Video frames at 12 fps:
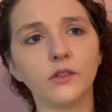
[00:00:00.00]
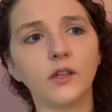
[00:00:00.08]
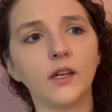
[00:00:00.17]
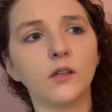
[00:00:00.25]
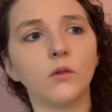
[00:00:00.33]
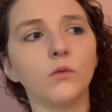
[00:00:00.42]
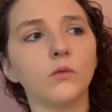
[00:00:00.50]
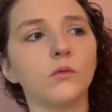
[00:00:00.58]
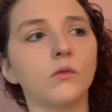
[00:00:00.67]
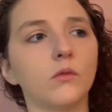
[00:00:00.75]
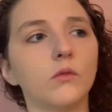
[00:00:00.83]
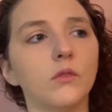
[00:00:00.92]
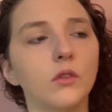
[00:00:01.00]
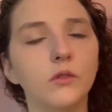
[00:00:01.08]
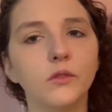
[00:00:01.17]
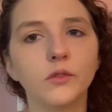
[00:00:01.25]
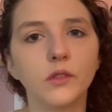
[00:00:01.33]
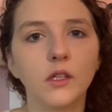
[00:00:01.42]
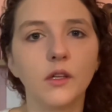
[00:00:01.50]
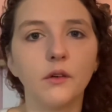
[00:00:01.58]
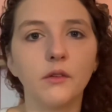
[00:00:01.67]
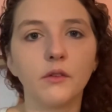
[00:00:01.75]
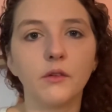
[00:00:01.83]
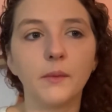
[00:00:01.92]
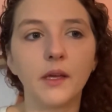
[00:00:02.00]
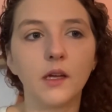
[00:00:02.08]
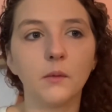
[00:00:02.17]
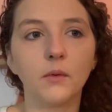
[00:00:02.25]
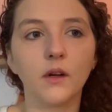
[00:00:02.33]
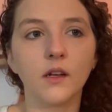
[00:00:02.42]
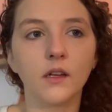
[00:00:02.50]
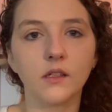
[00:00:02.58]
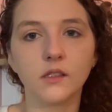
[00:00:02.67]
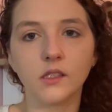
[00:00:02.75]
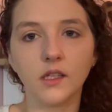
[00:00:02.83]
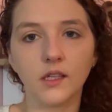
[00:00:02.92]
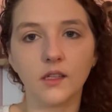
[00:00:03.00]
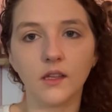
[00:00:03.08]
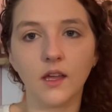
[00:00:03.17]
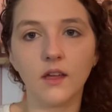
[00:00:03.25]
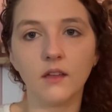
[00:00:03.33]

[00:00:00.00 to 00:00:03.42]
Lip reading: don't usually go through makeup products like that.